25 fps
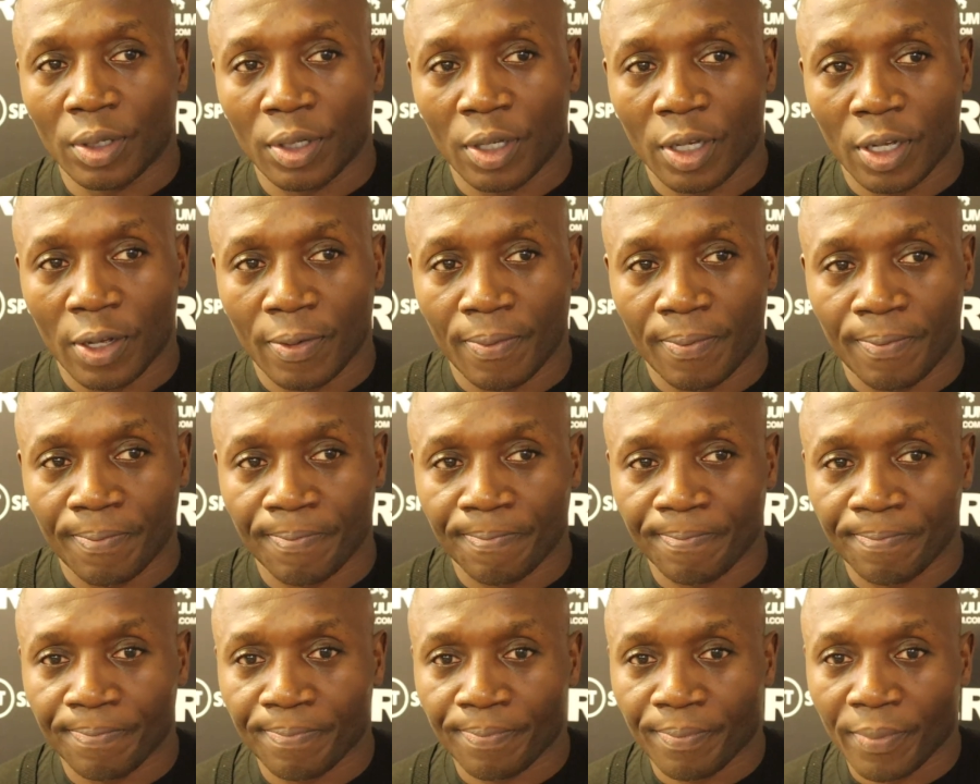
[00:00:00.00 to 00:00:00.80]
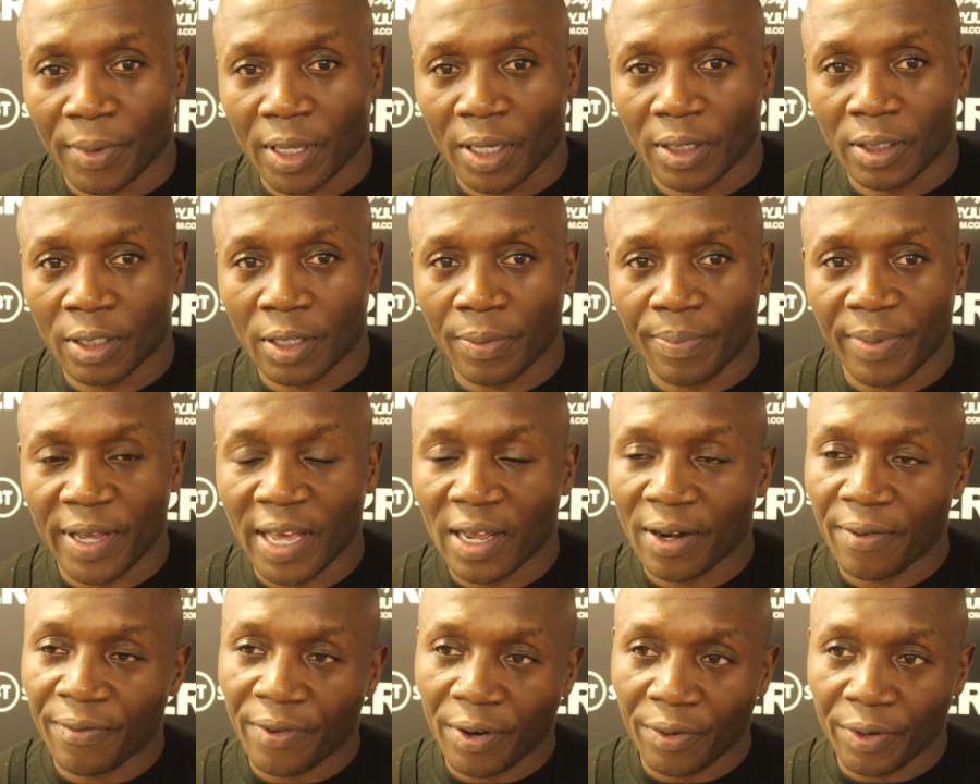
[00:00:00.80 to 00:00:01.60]
Um, to be
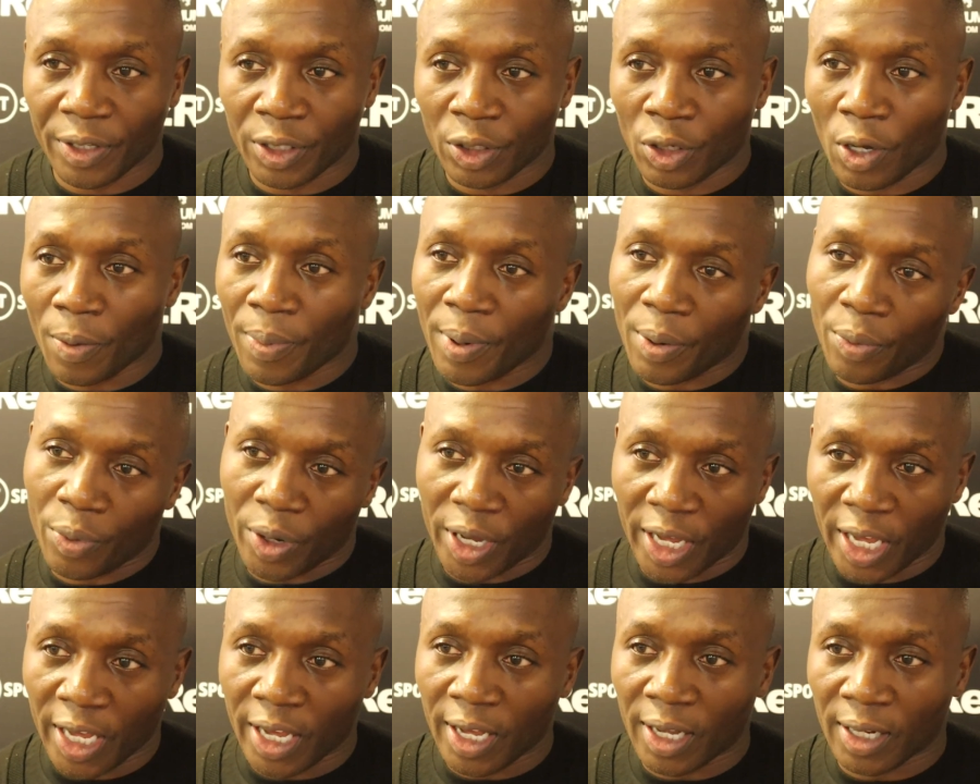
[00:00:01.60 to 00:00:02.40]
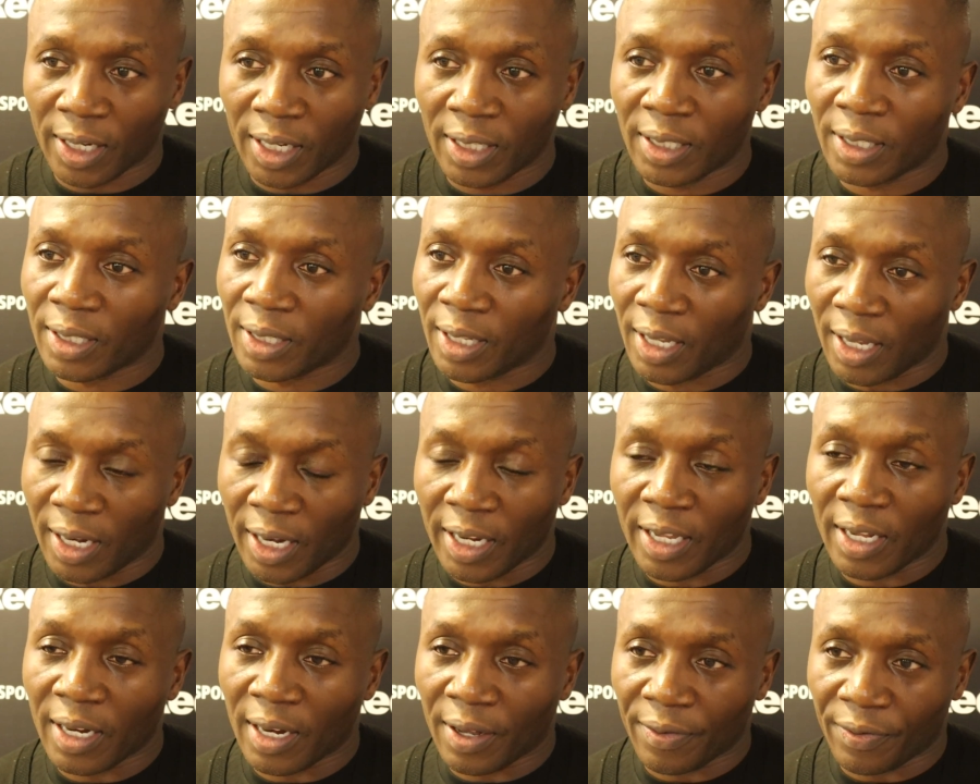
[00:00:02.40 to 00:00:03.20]
at the very top, and we're here. This is the
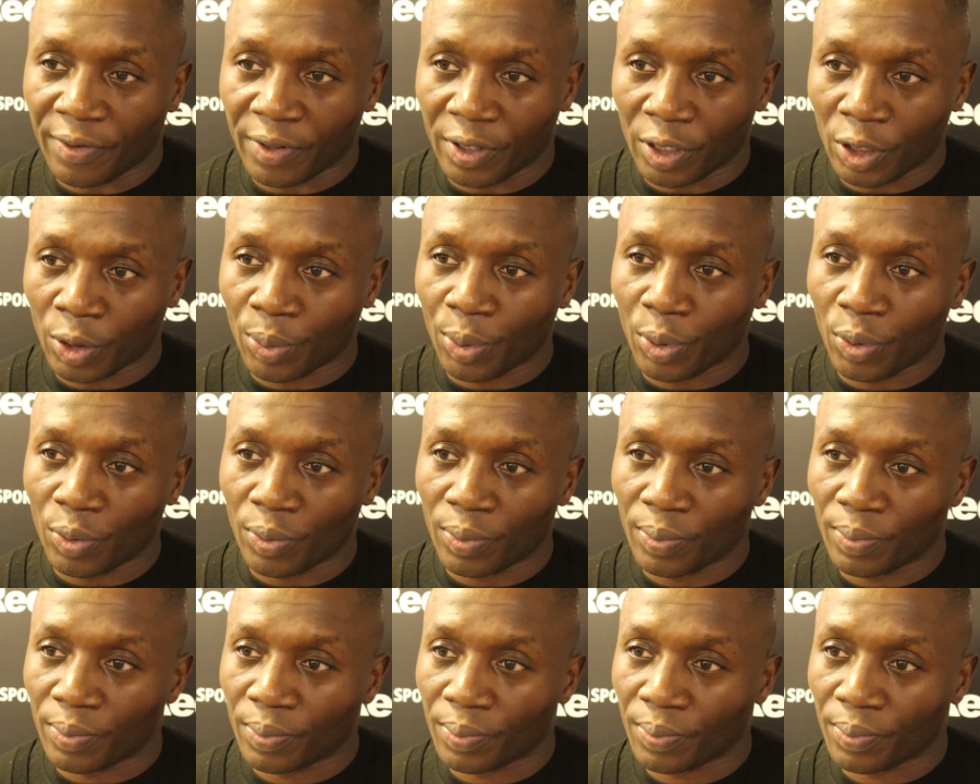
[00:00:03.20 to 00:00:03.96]
elite level of the sport.